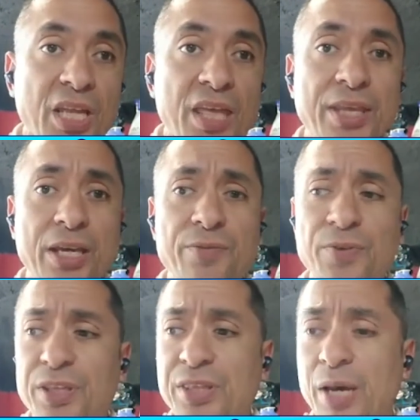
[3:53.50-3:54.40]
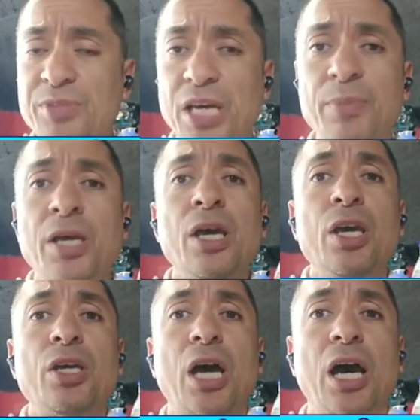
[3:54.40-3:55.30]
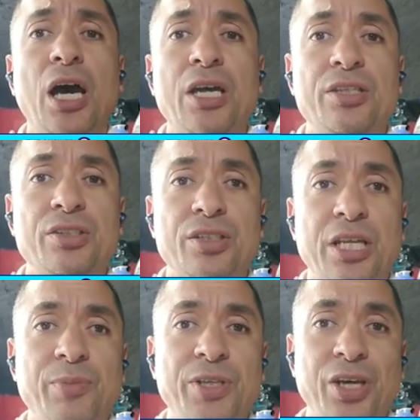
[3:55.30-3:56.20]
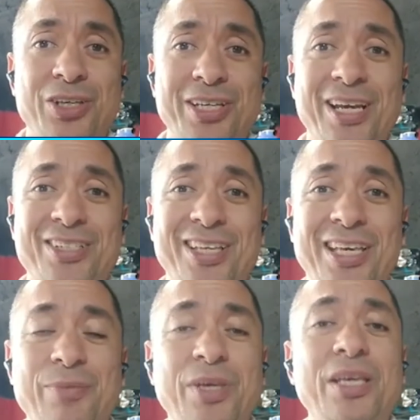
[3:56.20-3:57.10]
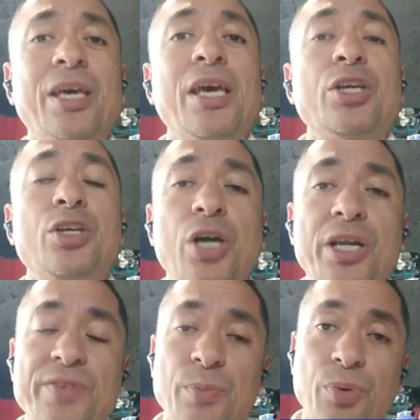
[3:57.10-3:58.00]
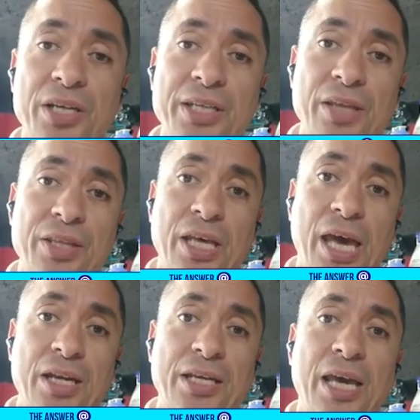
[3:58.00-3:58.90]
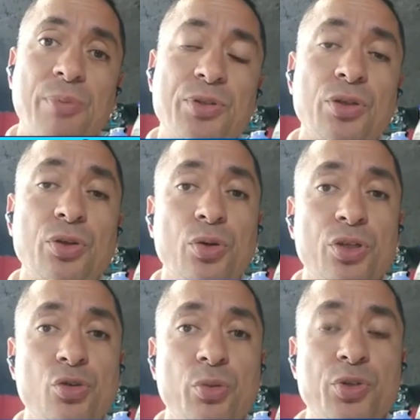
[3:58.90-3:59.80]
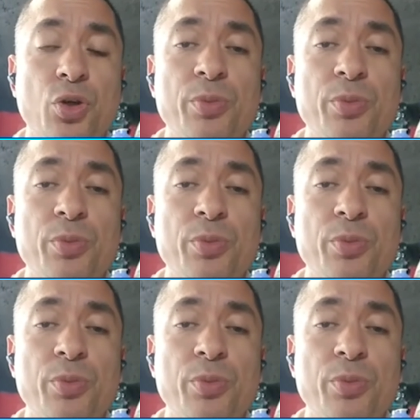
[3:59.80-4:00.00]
Thank you for the thumbs up, letting me know you can actually hear me. You don't have to break down the outer capsule in order to absorb it,